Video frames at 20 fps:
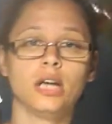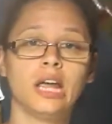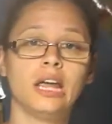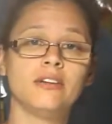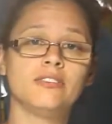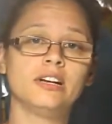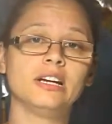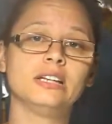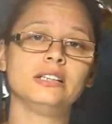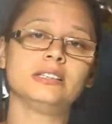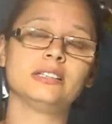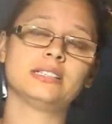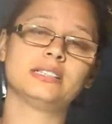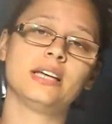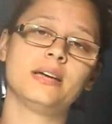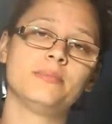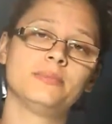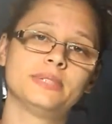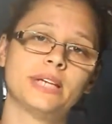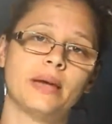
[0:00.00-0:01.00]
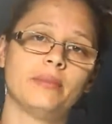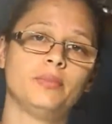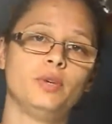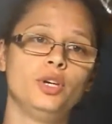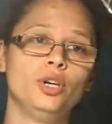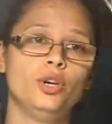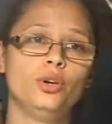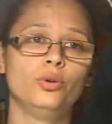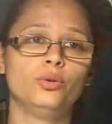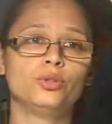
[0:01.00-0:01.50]
Even in the same time
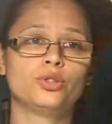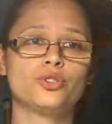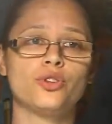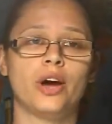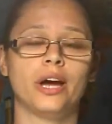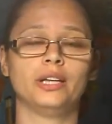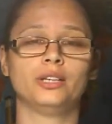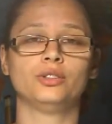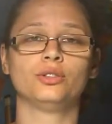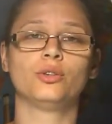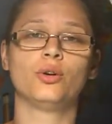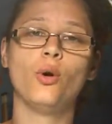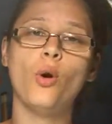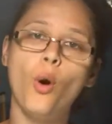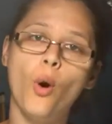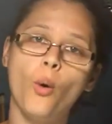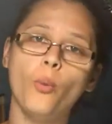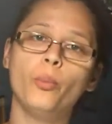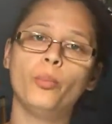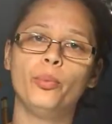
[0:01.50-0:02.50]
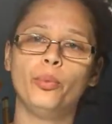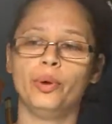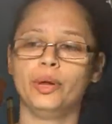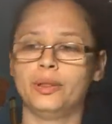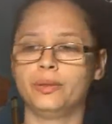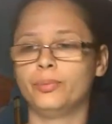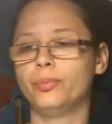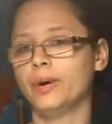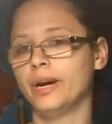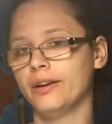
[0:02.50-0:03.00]
you try to cope with
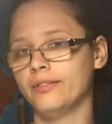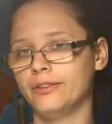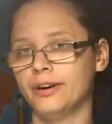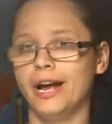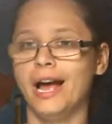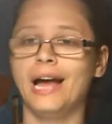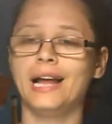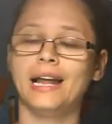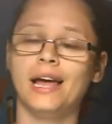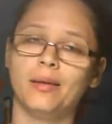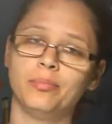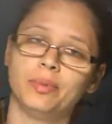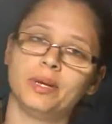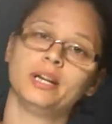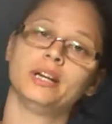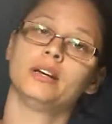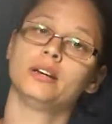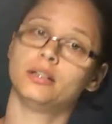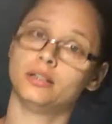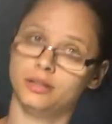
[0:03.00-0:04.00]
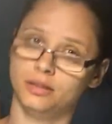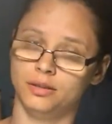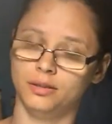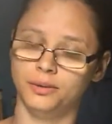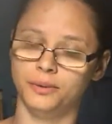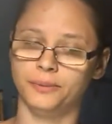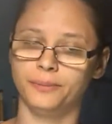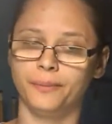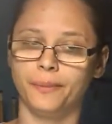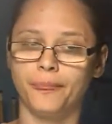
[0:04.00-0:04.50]
whatever had happened
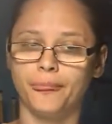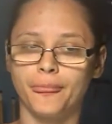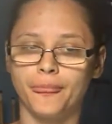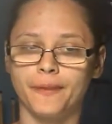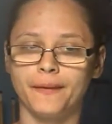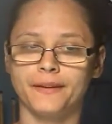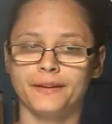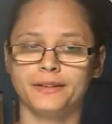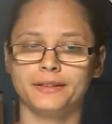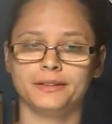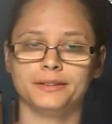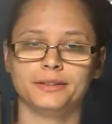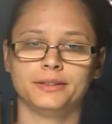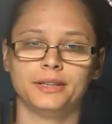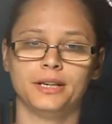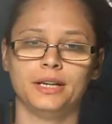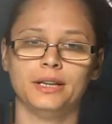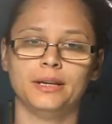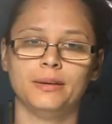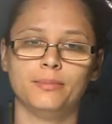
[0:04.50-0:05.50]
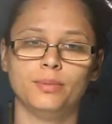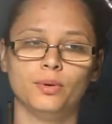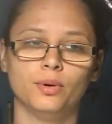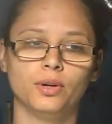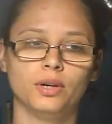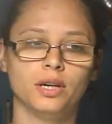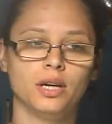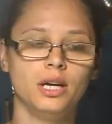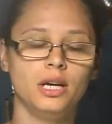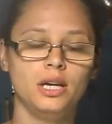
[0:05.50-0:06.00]
um, in the book,
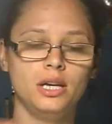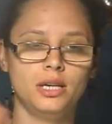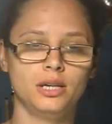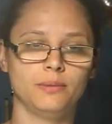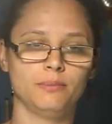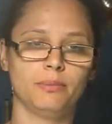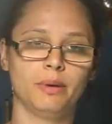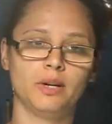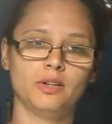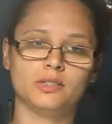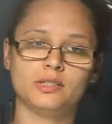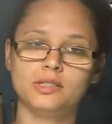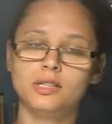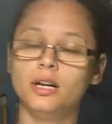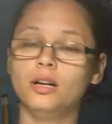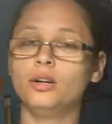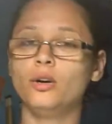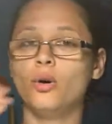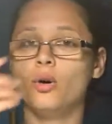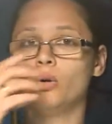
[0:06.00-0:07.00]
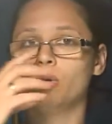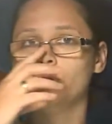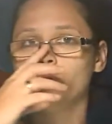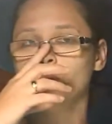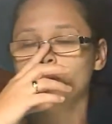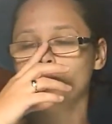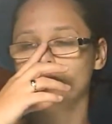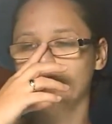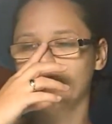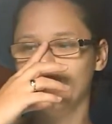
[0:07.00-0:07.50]
but you still go
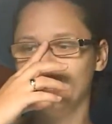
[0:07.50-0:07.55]
through it.